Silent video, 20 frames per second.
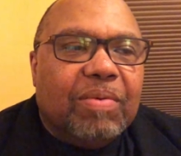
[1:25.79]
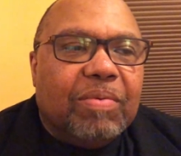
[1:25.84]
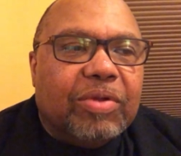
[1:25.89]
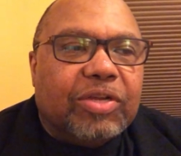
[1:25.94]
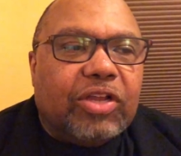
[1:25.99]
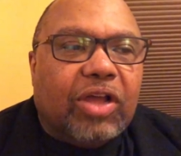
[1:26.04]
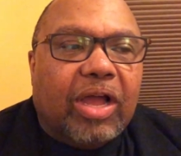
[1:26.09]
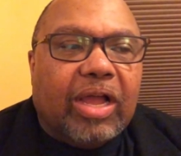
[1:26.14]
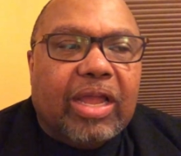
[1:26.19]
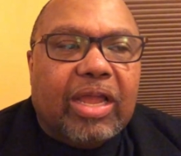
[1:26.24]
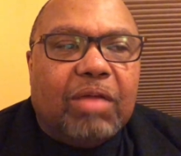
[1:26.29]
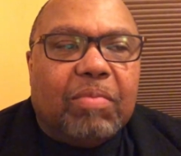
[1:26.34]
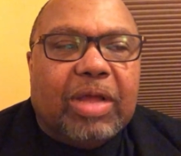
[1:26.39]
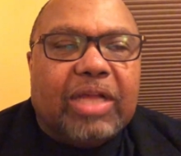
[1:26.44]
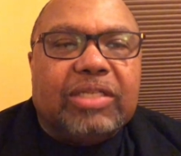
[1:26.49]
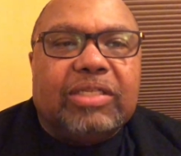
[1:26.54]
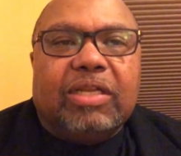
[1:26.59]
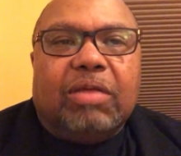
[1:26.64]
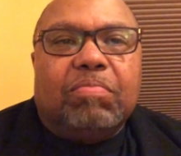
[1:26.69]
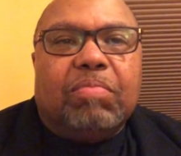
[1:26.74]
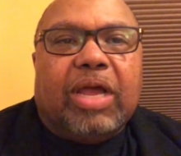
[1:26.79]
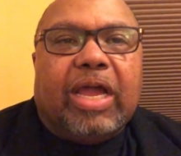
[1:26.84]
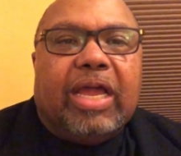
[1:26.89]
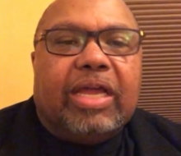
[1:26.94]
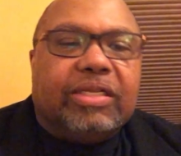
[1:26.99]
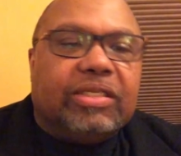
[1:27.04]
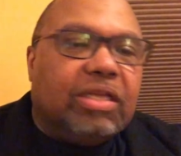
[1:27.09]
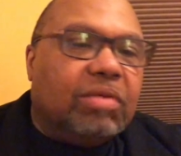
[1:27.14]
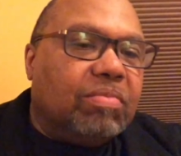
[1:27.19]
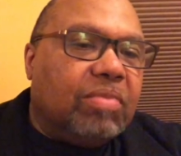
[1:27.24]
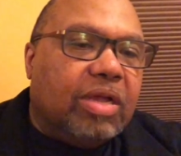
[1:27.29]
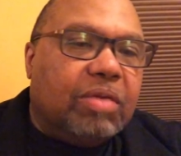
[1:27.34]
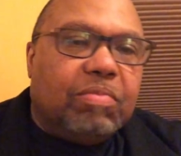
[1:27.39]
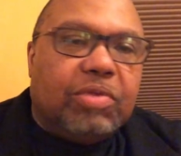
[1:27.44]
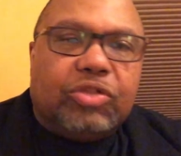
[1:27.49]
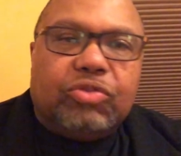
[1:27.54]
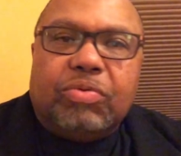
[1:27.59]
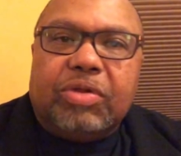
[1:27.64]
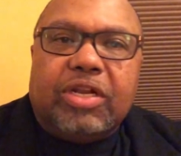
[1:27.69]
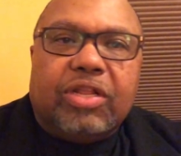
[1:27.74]
We're talking about somebody somewhere
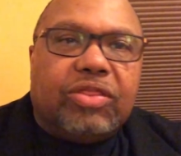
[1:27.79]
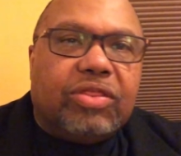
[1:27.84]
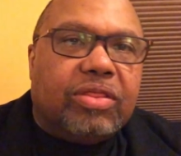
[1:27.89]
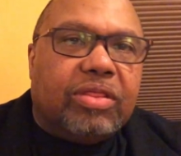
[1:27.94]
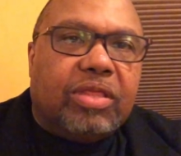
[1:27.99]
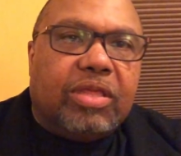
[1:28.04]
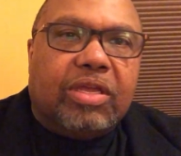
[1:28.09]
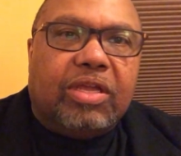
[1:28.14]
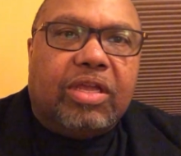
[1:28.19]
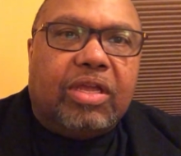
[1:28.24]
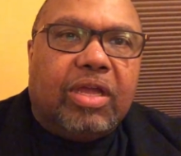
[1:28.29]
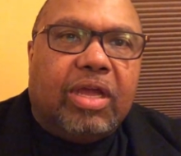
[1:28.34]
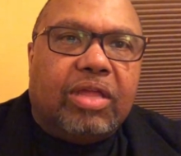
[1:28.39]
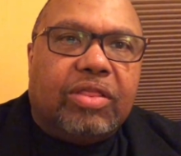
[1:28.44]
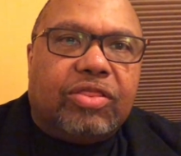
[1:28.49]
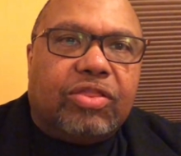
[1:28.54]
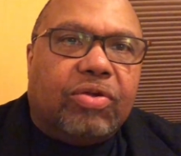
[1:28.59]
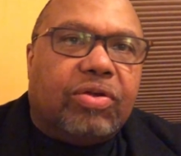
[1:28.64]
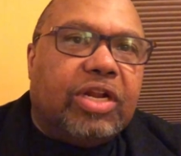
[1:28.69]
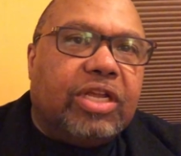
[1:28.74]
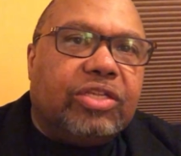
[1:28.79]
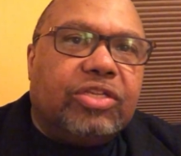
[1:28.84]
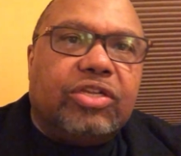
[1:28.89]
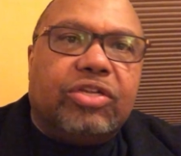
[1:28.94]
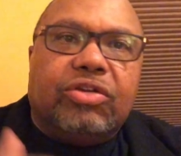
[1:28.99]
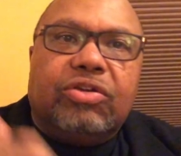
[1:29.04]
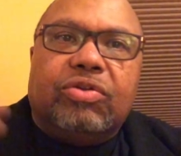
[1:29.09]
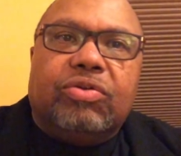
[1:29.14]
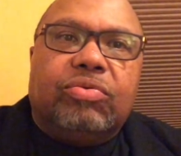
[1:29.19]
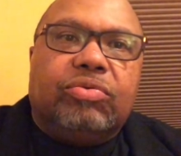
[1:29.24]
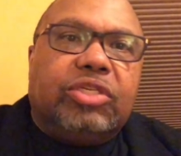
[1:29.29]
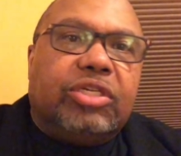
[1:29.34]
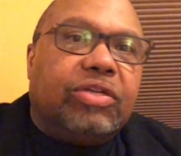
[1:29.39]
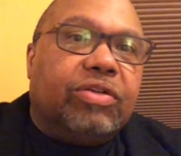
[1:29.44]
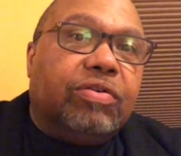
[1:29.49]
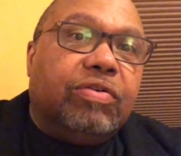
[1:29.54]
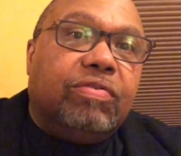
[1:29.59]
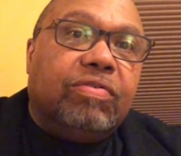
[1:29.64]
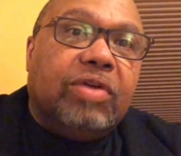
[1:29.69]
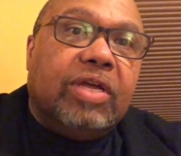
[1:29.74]
between 32
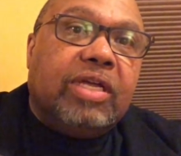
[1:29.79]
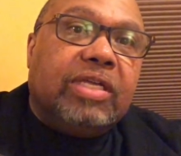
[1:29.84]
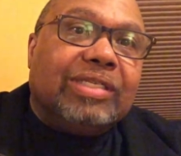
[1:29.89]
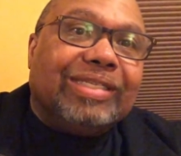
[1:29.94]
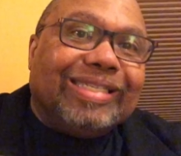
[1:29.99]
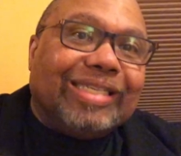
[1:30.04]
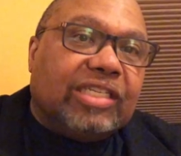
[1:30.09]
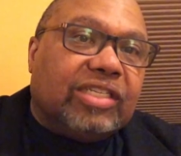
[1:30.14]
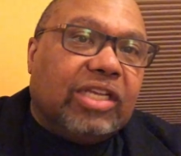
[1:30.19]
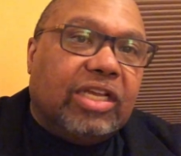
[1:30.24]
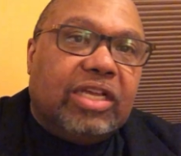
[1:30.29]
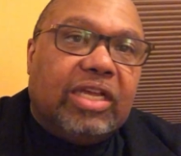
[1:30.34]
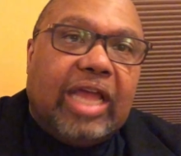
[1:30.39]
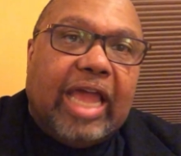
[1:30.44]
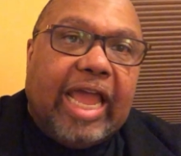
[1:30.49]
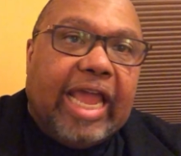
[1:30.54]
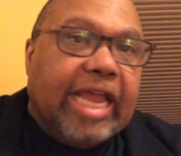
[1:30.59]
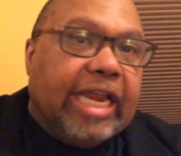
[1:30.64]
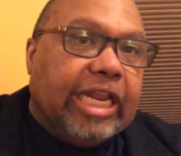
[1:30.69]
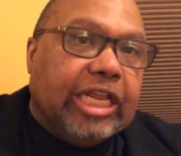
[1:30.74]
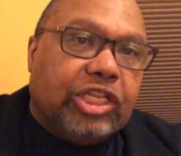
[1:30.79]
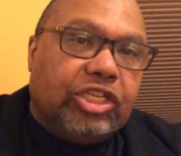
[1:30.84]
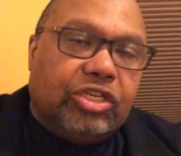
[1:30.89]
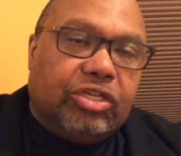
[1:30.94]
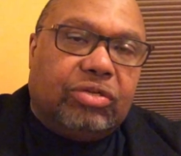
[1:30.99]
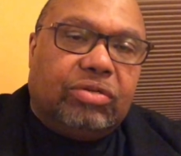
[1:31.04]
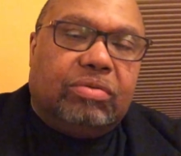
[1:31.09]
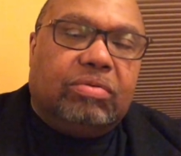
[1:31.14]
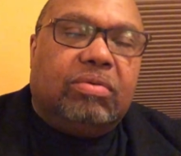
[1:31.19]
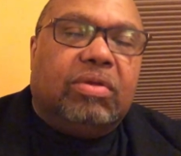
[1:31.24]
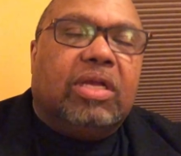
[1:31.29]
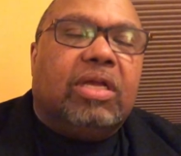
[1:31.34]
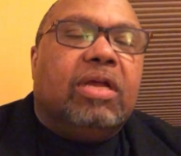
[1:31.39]
to 60, 82.